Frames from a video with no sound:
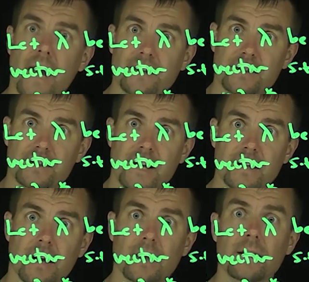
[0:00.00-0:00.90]
a
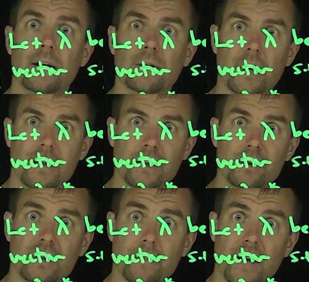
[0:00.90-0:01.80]
distinct
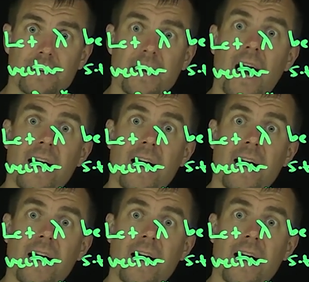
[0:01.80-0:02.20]
linearly independent